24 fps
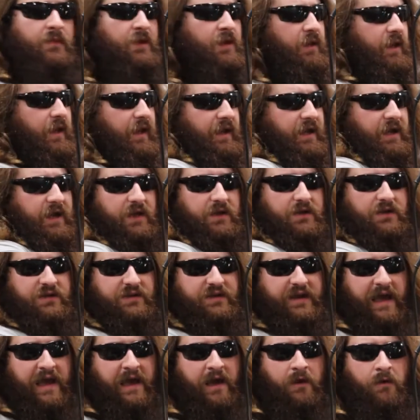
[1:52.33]
and cut
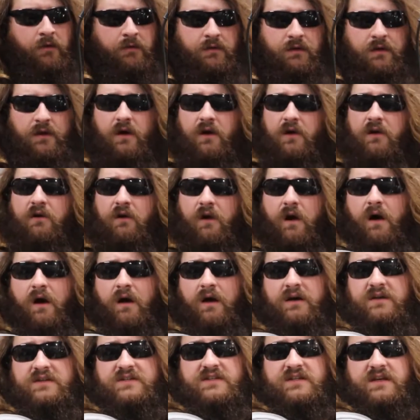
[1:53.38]
down,
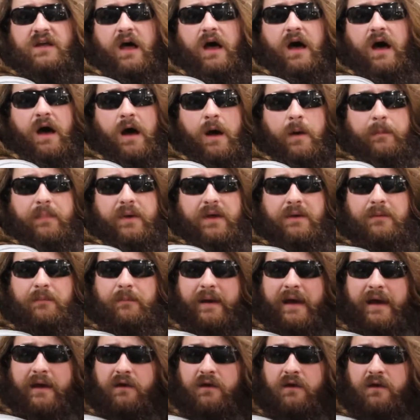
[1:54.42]
across, up, and
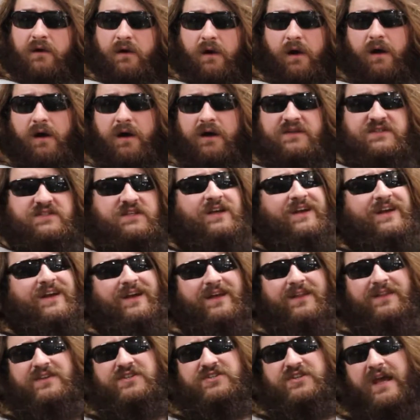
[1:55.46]
back across
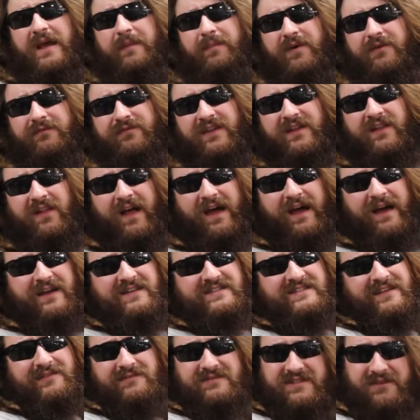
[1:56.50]
in the shape of the
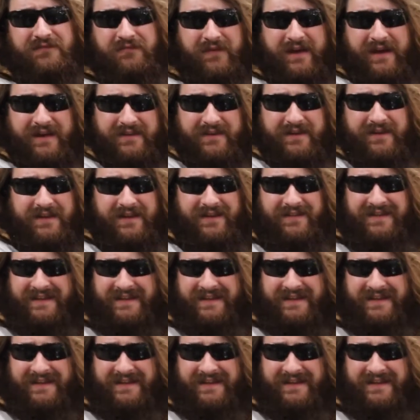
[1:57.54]
glass that was affected in the